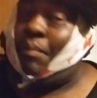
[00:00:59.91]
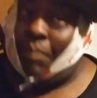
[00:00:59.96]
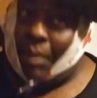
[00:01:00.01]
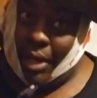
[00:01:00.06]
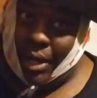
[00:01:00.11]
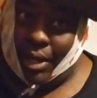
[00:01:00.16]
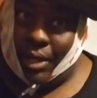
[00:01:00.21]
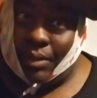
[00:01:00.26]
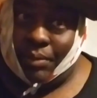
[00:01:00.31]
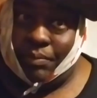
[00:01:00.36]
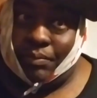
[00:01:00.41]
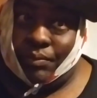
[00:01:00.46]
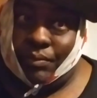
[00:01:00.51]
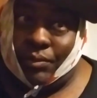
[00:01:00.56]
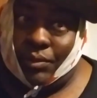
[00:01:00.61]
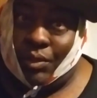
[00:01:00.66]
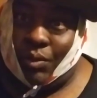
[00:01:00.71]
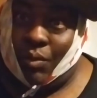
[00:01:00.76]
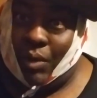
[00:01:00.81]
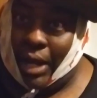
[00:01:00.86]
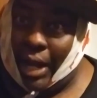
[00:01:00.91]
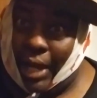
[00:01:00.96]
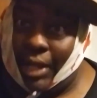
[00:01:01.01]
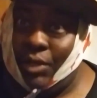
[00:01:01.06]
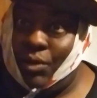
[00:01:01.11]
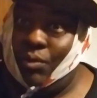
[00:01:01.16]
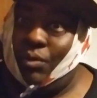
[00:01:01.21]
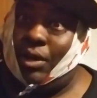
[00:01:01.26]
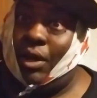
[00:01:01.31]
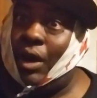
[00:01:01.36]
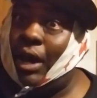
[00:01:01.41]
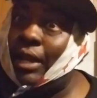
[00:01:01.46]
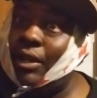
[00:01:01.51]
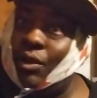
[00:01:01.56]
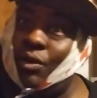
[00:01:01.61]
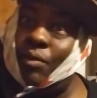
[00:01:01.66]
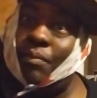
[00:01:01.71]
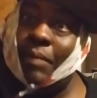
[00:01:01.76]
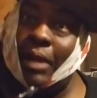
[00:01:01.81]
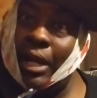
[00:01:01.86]
But what I do know, I
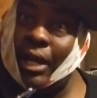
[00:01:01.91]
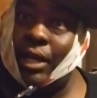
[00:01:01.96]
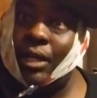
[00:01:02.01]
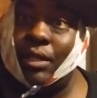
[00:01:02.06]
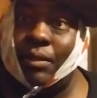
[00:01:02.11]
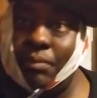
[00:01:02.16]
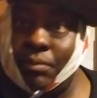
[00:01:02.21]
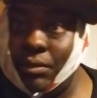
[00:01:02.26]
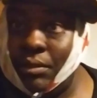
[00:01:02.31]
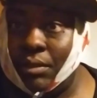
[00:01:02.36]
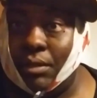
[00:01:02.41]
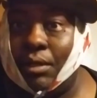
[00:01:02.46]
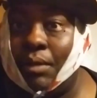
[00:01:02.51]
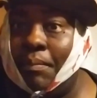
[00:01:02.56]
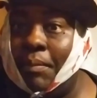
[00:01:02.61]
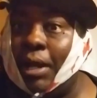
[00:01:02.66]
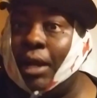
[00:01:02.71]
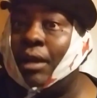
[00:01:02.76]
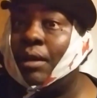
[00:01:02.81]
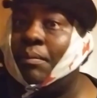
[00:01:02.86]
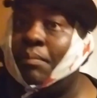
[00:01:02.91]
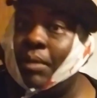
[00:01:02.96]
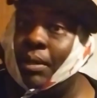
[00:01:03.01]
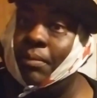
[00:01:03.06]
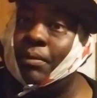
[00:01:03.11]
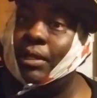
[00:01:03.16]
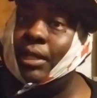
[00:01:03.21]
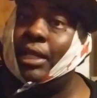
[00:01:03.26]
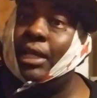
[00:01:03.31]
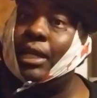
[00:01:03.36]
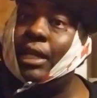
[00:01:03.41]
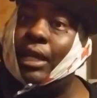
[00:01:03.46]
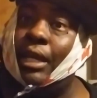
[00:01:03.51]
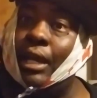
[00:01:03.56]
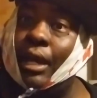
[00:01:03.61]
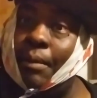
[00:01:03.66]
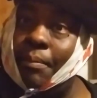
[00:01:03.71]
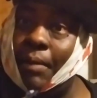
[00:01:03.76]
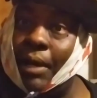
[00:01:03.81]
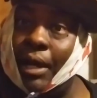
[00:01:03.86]
know Americans, American people need help